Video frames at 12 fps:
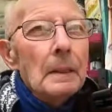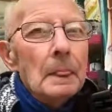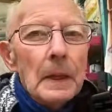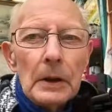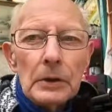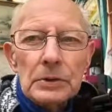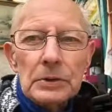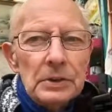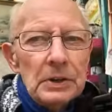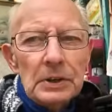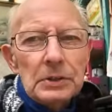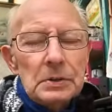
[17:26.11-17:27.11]
And it's
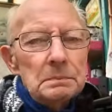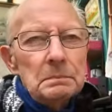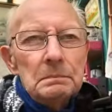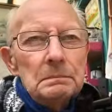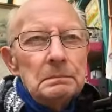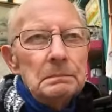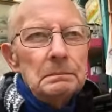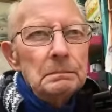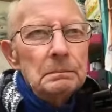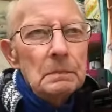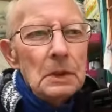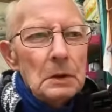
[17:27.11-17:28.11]
just
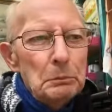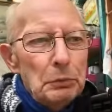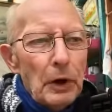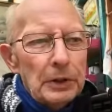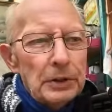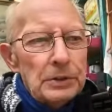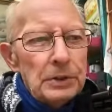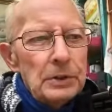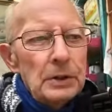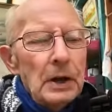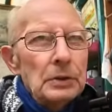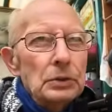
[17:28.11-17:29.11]

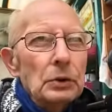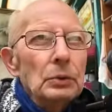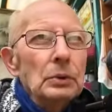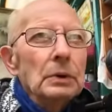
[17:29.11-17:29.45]
practicing, that's all.